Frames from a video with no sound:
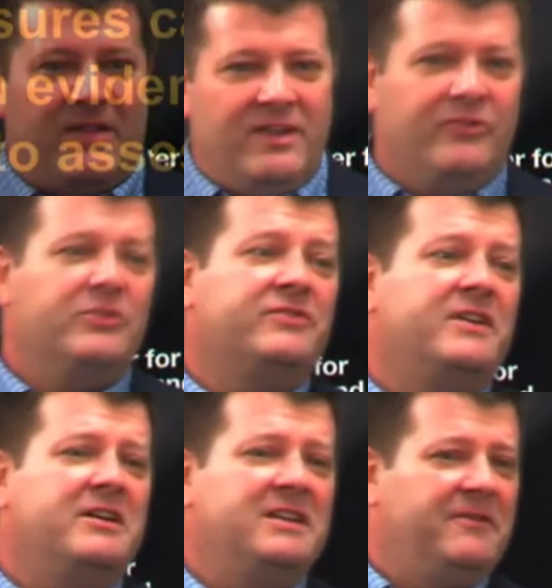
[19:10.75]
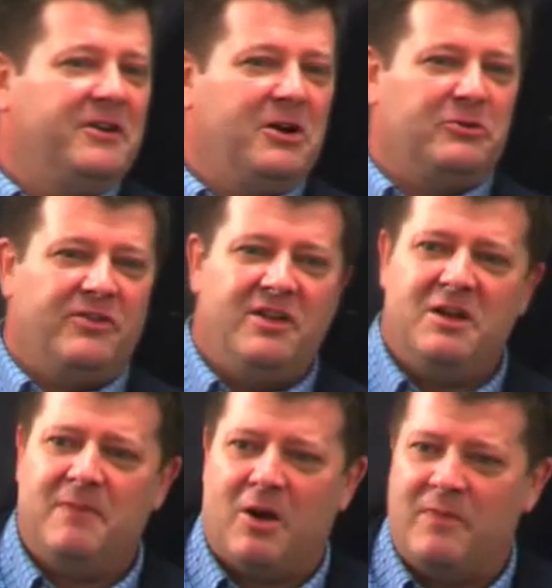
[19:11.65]
And this was very difficult to
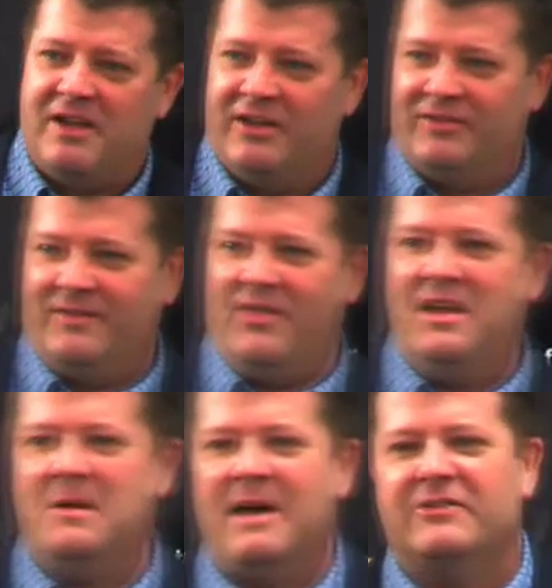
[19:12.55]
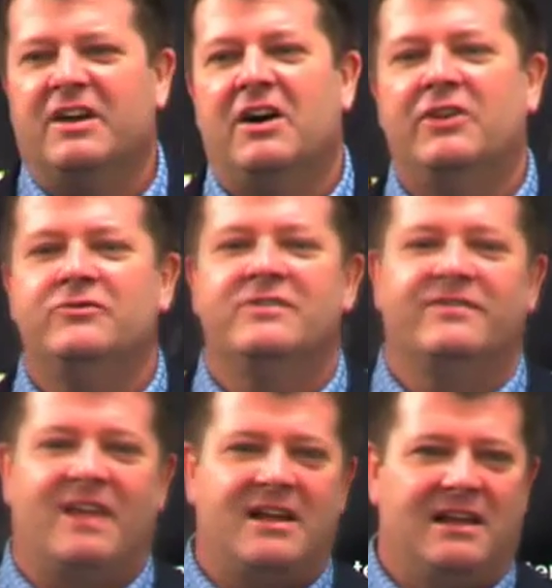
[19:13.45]
think about, because think about the
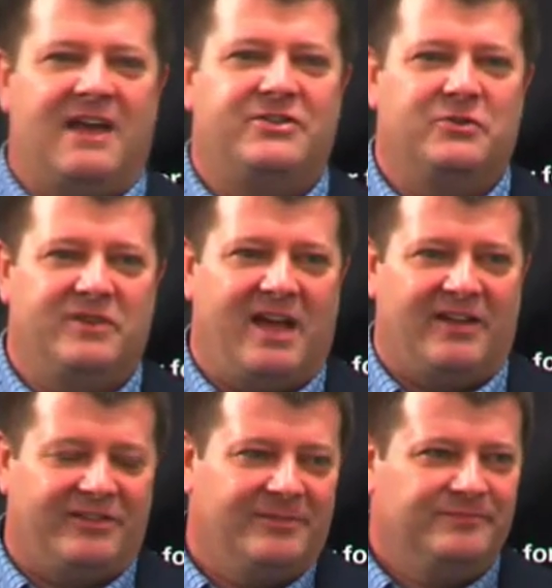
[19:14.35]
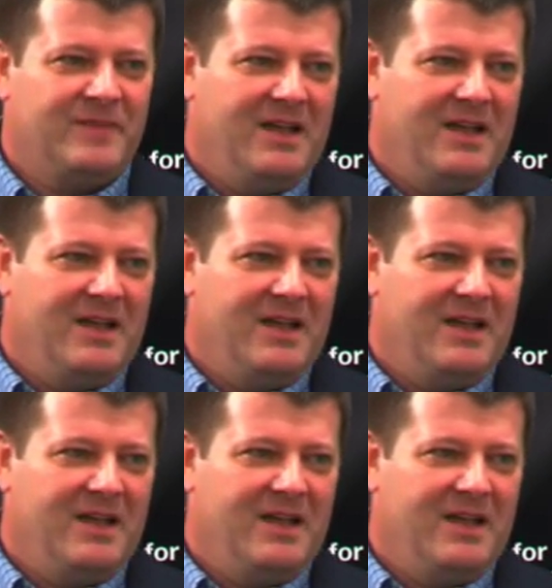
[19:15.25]
hundreds of psychological tests.